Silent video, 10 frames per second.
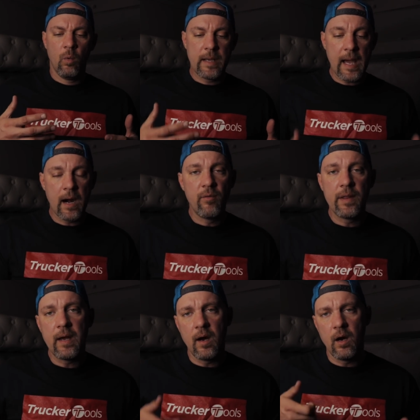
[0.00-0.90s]
we got
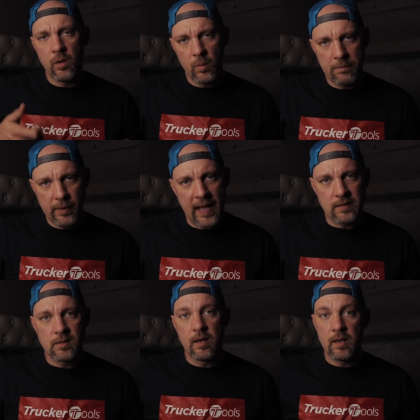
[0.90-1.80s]
over there and then we
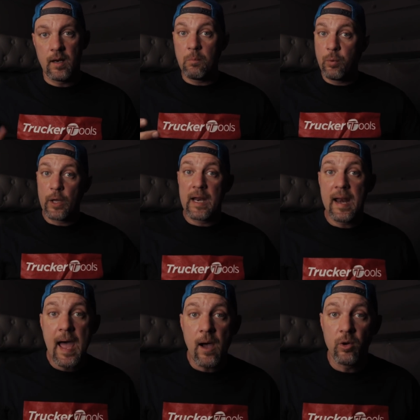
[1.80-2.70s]
blasted it and put
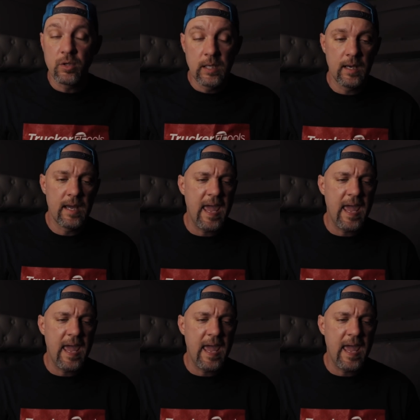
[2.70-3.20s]
it out.